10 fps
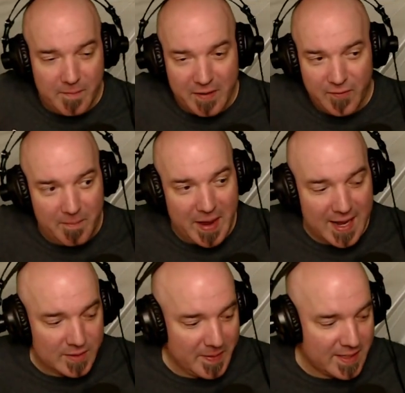my friend
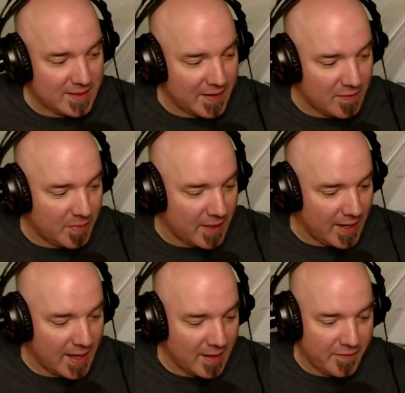Backspace,
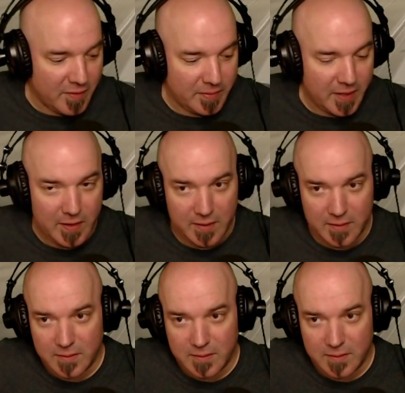everybody, I love him. Can we,